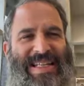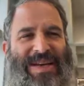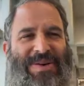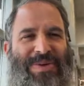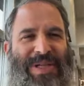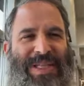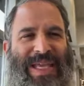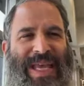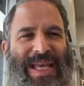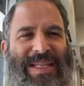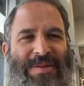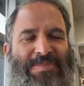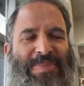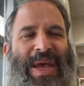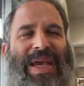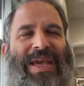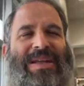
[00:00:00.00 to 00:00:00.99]
that we take
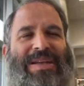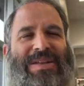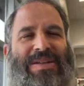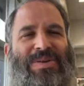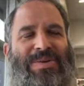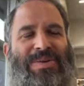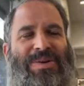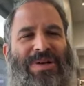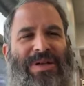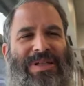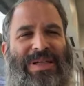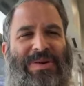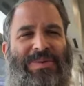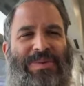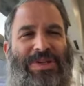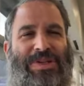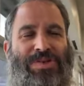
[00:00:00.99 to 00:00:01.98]
the pain in the
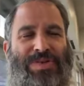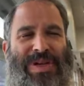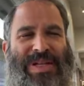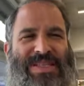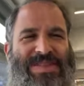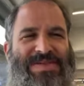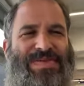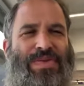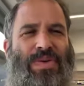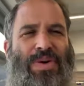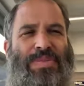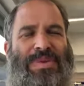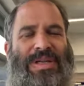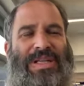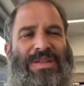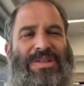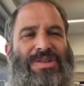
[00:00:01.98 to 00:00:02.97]
world and we
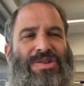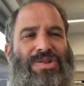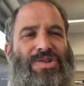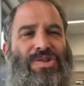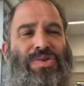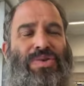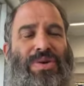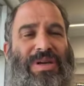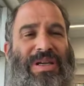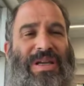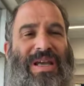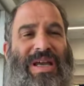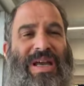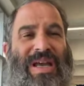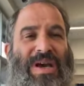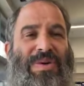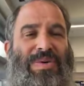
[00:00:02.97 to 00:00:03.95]
transform it into joy
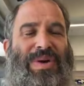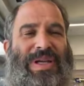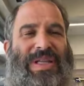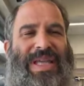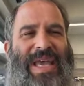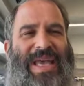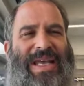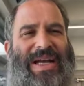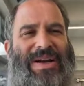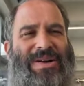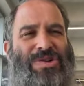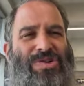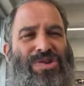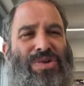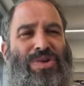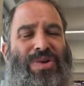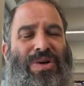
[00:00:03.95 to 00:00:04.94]
we take our
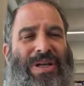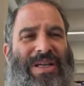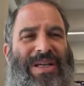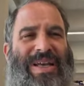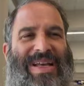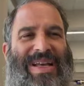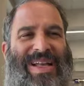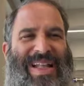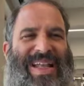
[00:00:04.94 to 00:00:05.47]
joy